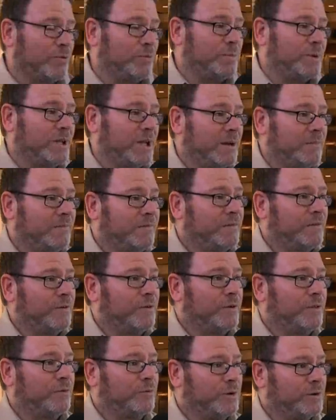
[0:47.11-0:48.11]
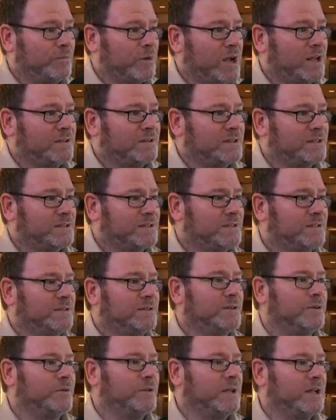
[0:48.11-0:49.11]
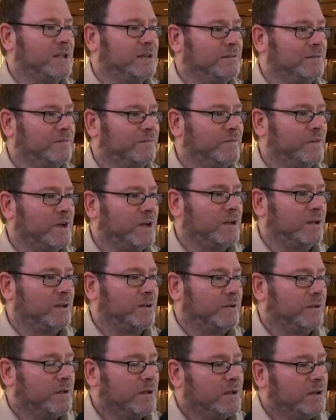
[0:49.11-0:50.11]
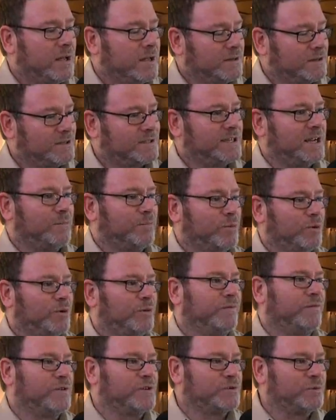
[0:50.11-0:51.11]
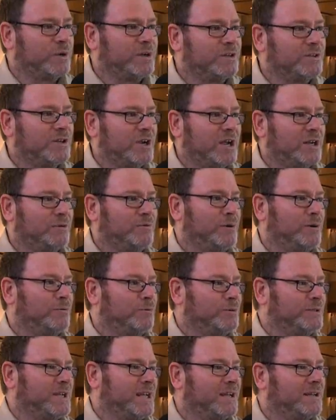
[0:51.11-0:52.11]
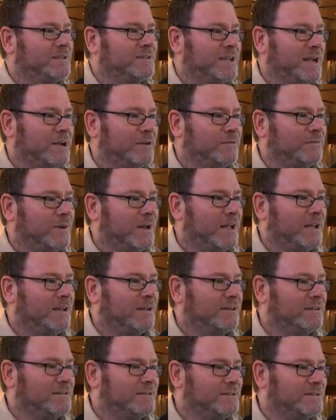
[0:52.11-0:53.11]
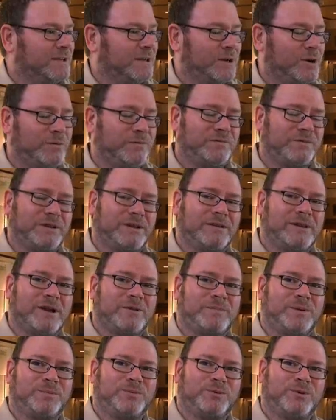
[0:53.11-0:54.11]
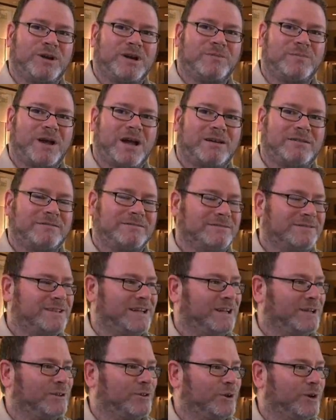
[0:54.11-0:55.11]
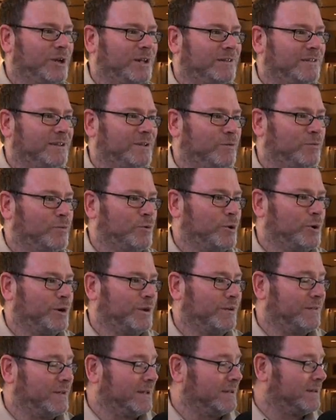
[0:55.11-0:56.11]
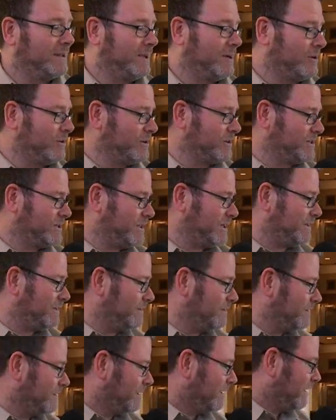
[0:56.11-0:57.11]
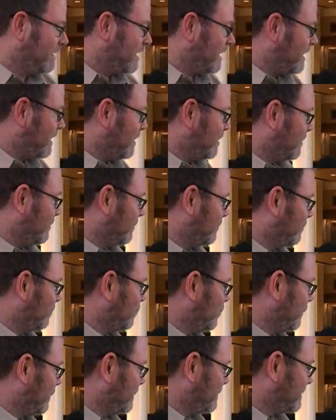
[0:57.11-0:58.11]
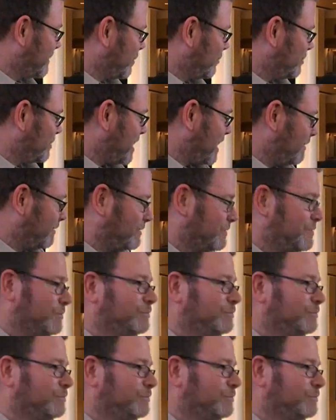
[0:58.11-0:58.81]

will be up for 3 months till the end of December. First week of January we'll take it down, and hopefully a lot of people will come out and take a look at the work that the artist did with this art challenge.